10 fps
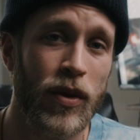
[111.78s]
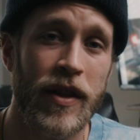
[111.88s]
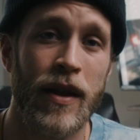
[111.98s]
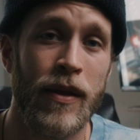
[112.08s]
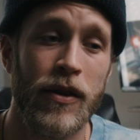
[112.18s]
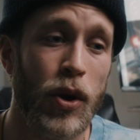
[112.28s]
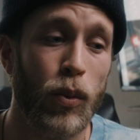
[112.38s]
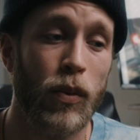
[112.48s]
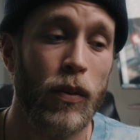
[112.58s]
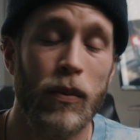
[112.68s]
within,
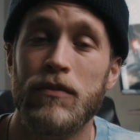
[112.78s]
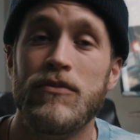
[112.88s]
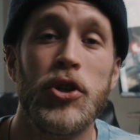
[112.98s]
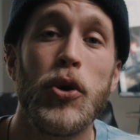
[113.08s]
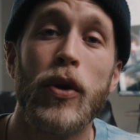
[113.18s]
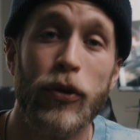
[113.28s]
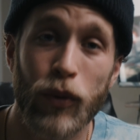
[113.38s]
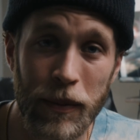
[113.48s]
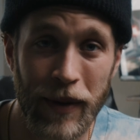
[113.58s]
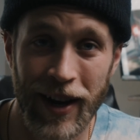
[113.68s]
2 to
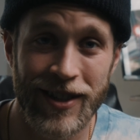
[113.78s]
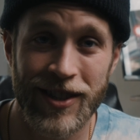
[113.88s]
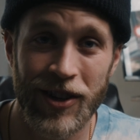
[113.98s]
3 minutes.